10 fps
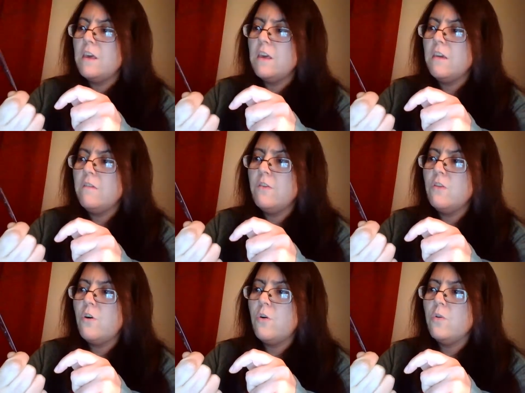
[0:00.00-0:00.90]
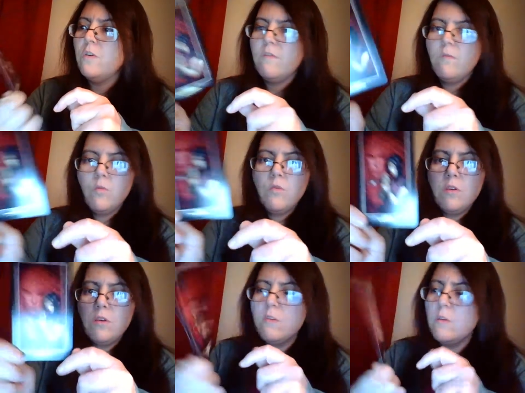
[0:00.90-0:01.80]
even though he's
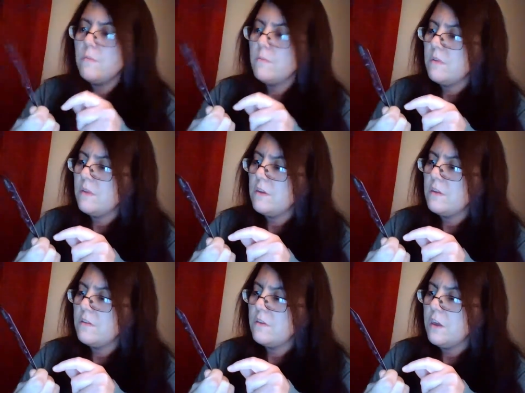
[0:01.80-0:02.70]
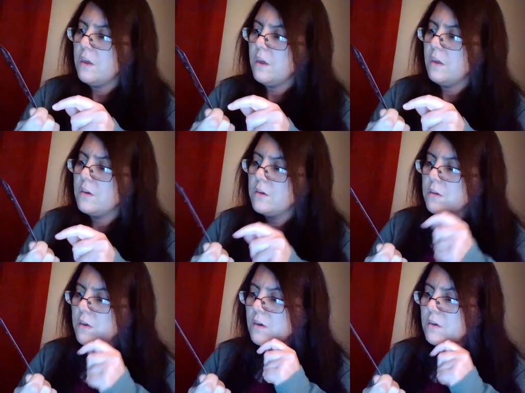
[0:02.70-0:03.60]
wounded, I think it's a he,
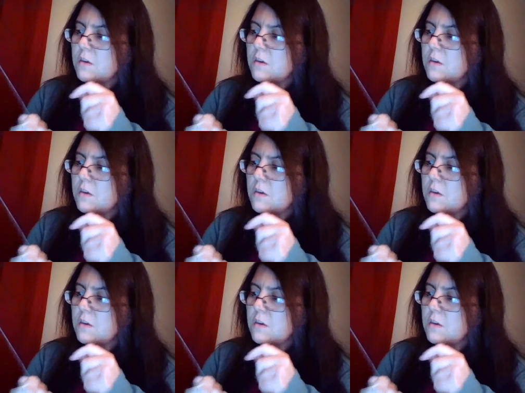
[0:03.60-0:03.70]
yeah,